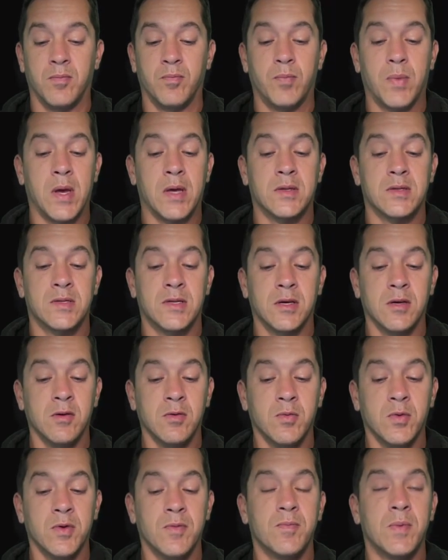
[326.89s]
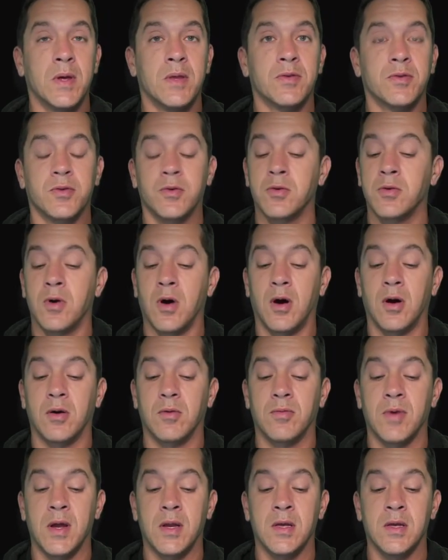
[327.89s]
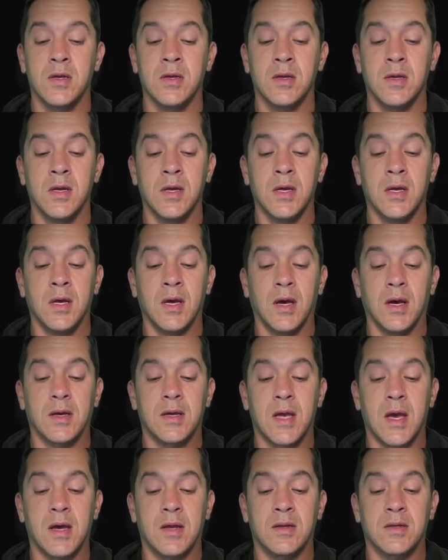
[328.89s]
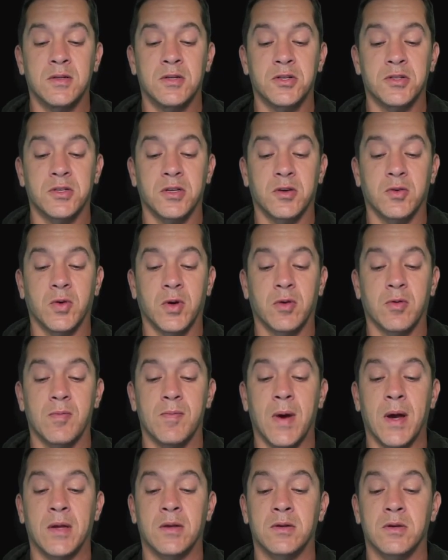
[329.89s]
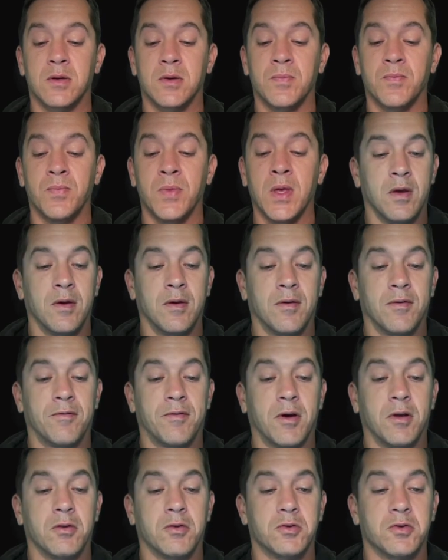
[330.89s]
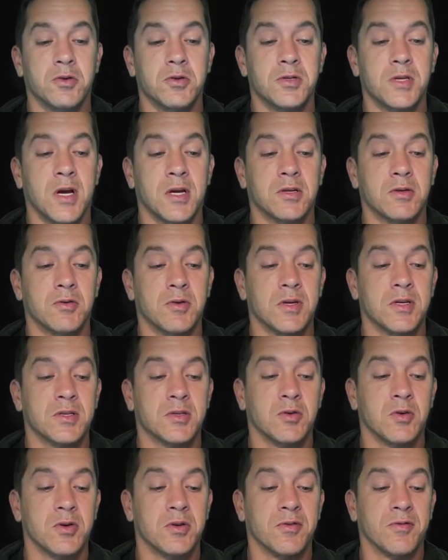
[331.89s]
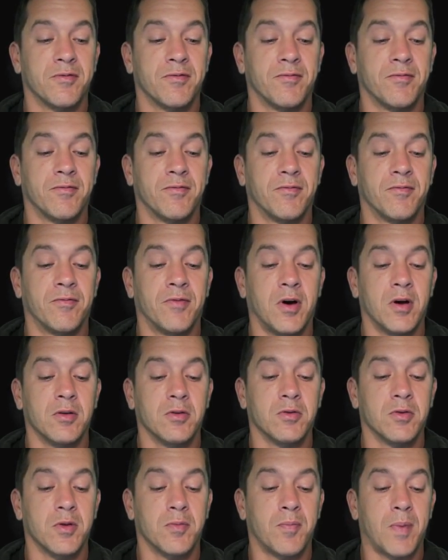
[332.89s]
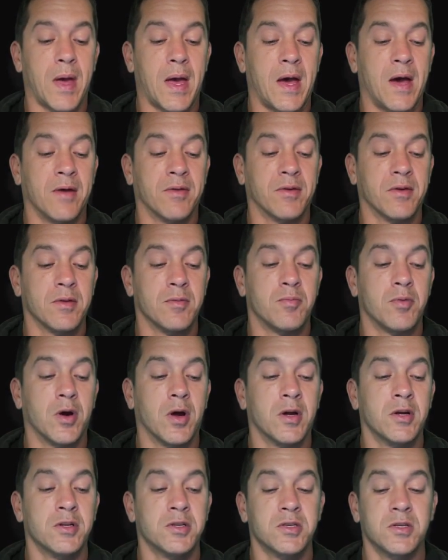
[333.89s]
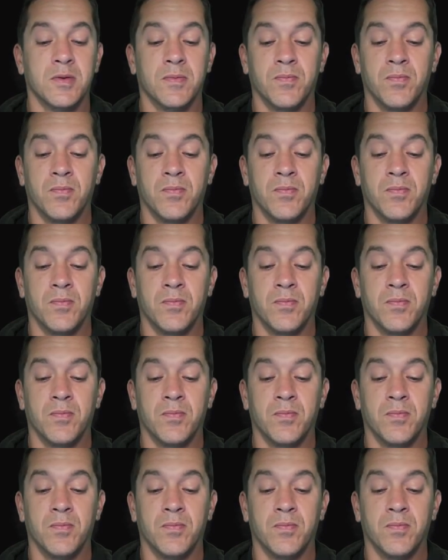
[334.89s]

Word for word: Pen tilt we've been through already. Again, just a quick reminder, follow trajectory is going to follow the path of the brush.